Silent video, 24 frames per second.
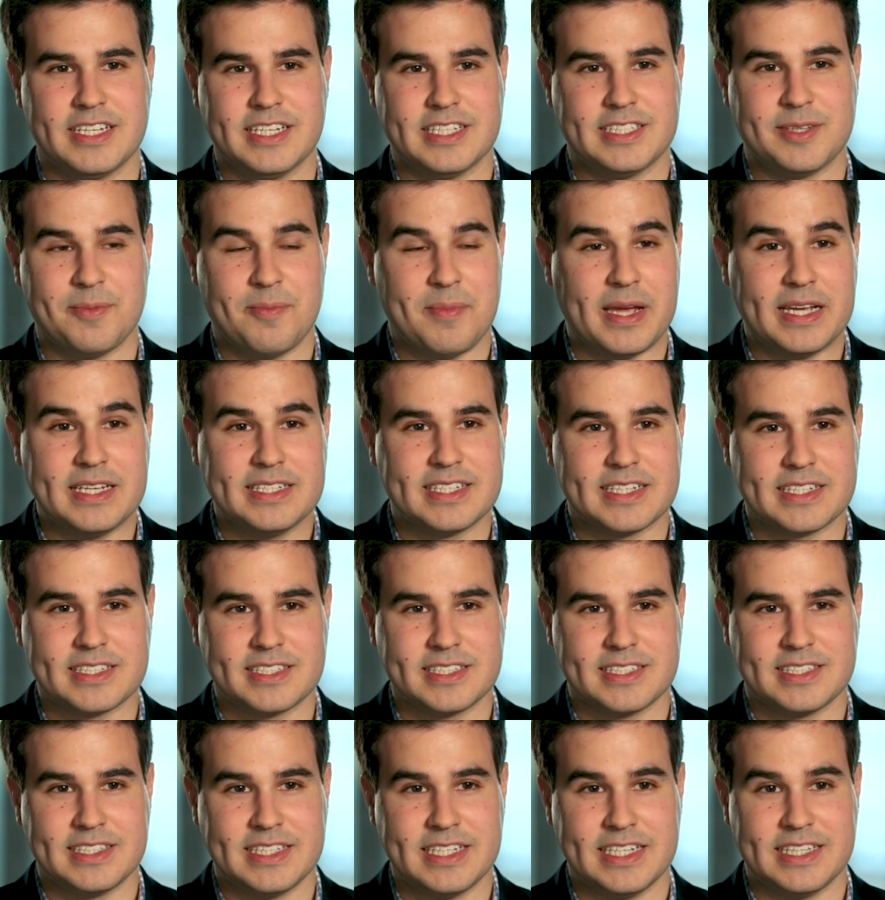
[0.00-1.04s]
it's amazing
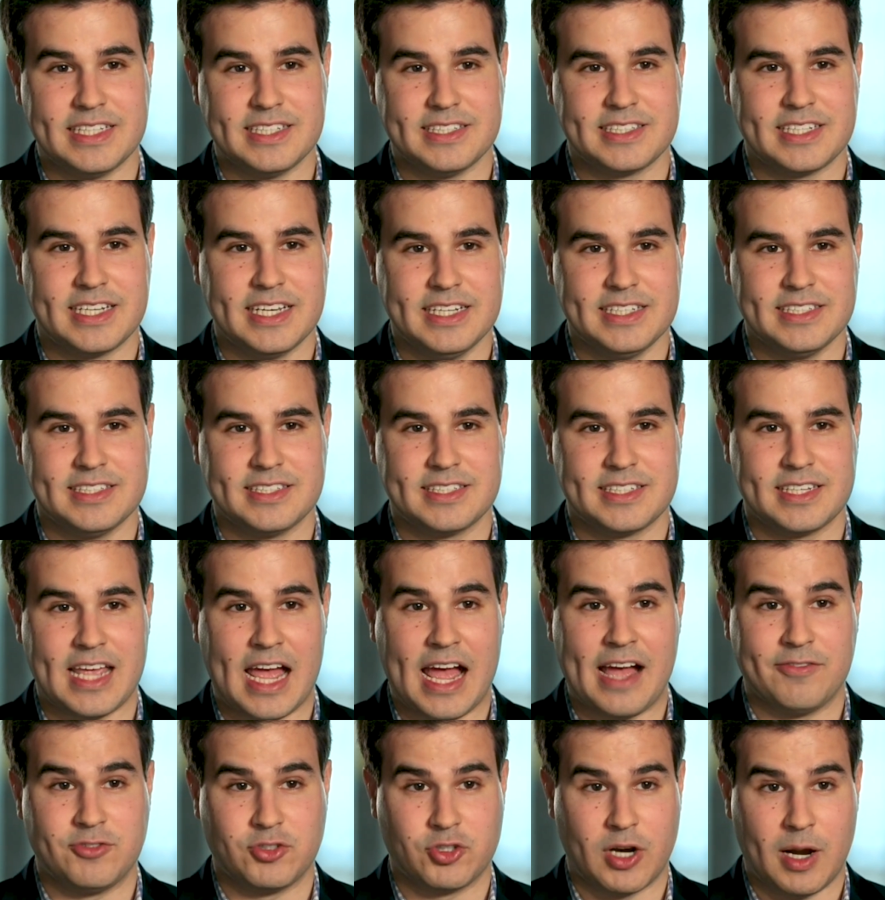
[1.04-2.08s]
to see these kids
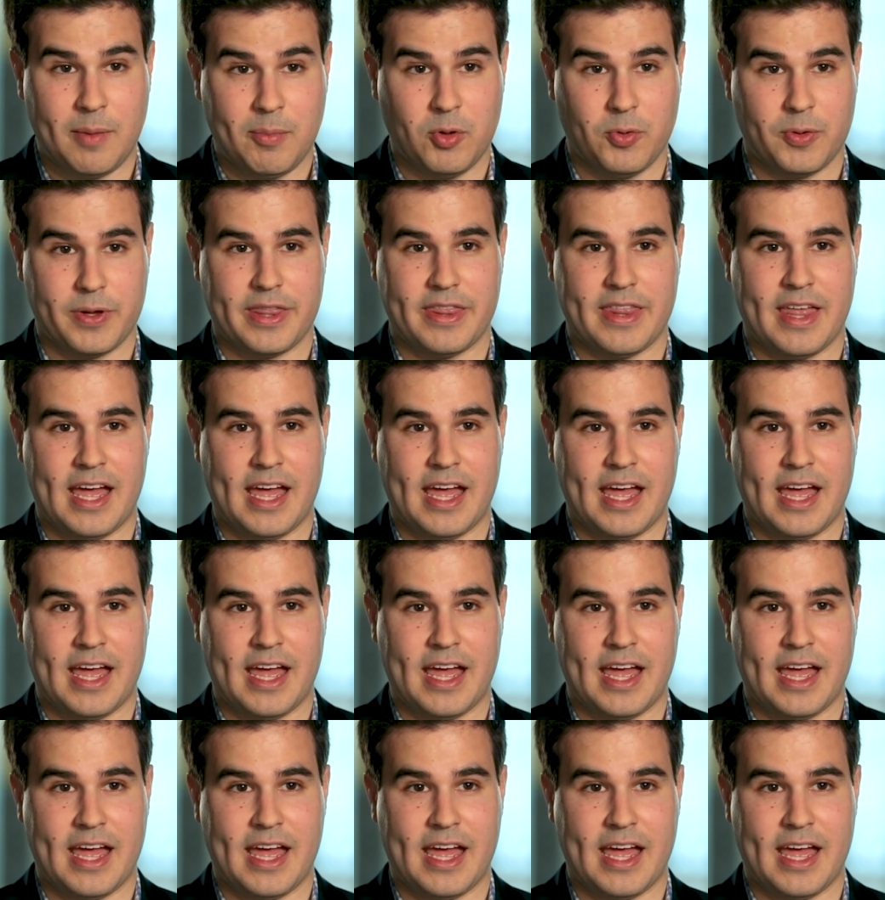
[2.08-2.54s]
have trouble with